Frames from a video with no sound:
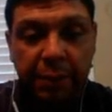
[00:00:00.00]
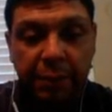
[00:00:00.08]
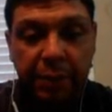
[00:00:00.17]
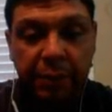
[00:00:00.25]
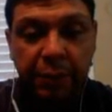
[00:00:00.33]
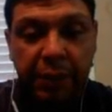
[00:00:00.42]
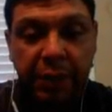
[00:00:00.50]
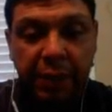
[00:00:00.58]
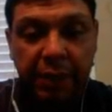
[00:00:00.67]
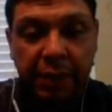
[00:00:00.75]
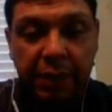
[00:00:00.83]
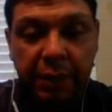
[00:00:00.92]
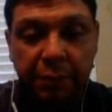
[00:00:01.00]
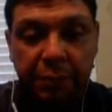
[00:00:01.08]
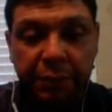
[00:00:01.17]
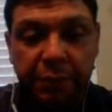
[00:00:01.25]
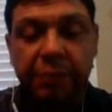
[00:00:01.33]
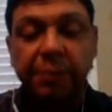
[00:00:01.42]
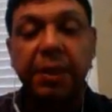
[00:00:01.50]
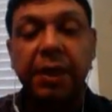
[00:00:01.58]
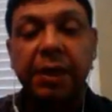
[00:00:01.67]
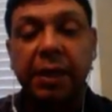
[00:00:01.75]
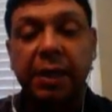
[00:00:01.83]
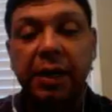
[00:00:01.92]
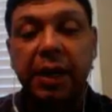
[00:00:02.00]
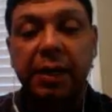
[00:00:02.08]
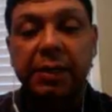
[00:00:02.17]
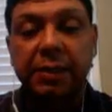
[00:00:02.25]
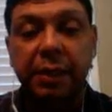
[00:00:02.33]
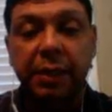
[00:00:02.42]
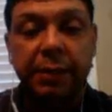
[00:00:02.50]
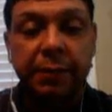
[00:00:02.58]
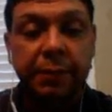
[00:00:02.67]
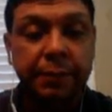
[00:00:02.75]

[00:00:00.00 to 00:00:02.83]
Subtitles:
but we can again review some of that in class again.